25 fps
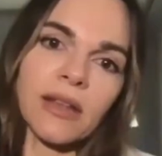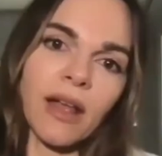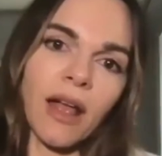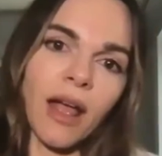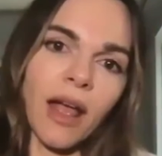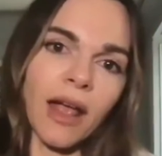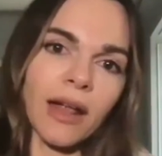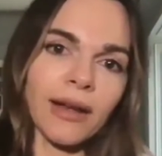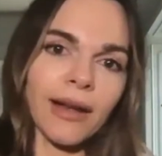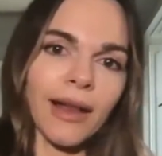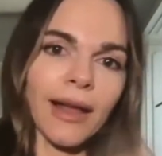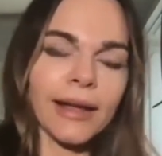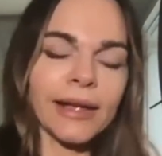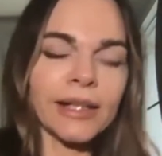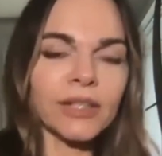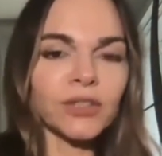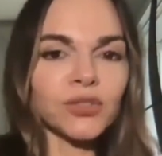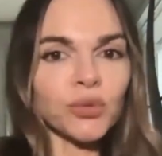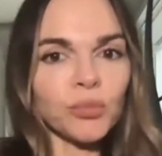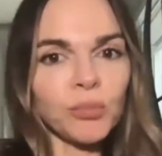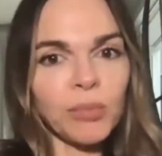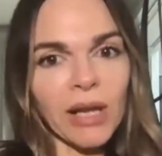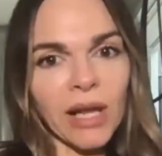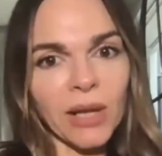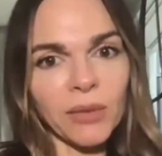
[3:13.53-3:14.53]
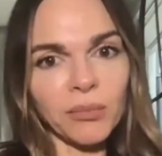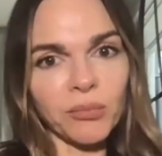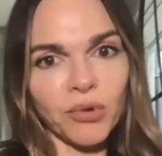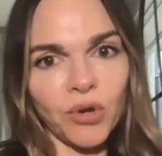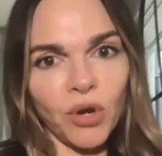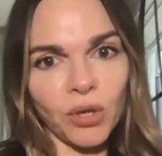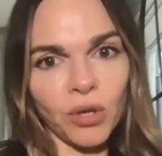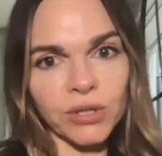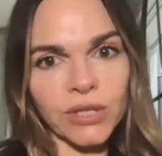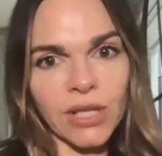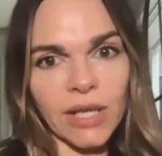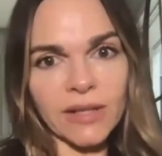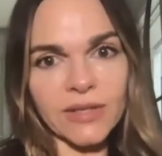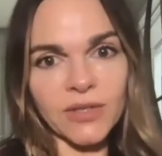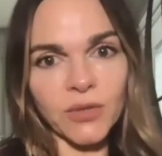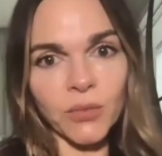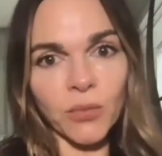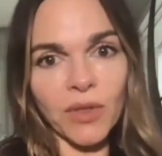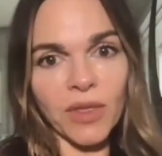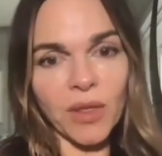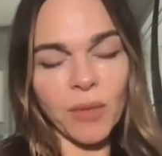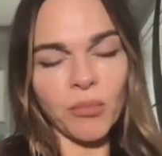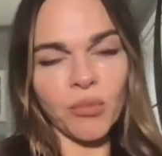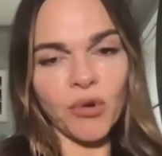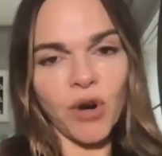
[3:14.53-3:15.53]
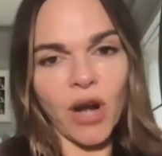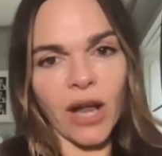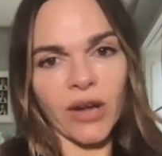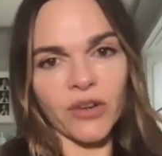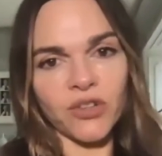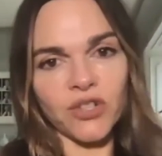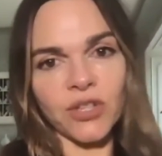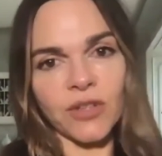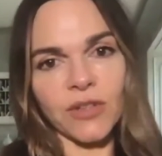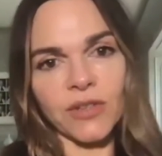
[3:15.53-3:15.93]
I like to blend products with a brush.